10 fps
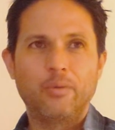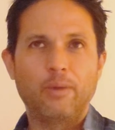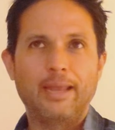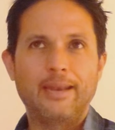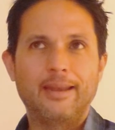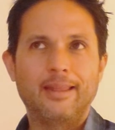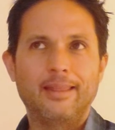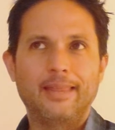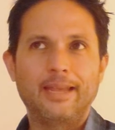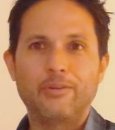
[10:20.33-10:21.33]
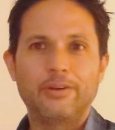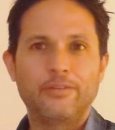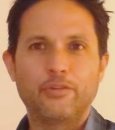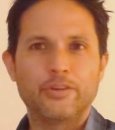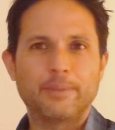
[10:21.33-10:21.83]
when they don't
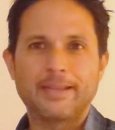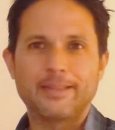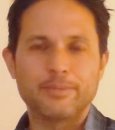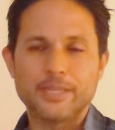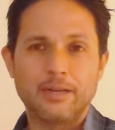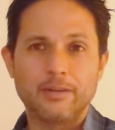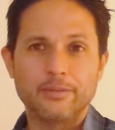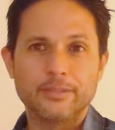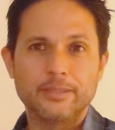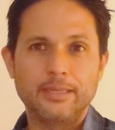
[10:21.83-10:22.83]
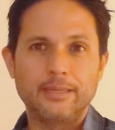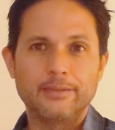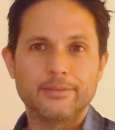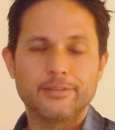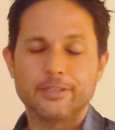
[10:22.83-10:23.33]
even respect themselves
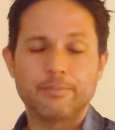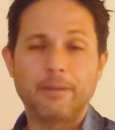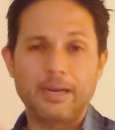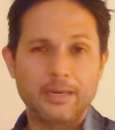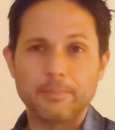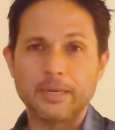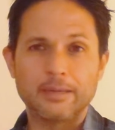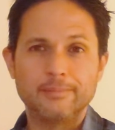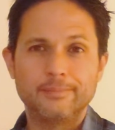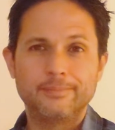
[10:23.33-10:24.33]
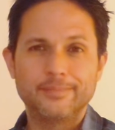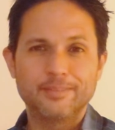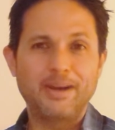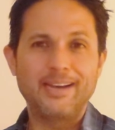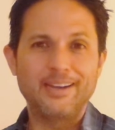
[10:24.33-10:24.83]
is just mind-numbing.
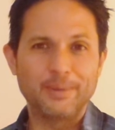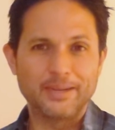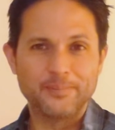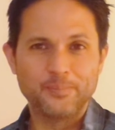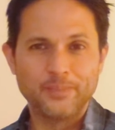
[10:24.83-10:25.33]
It's mind-numbing.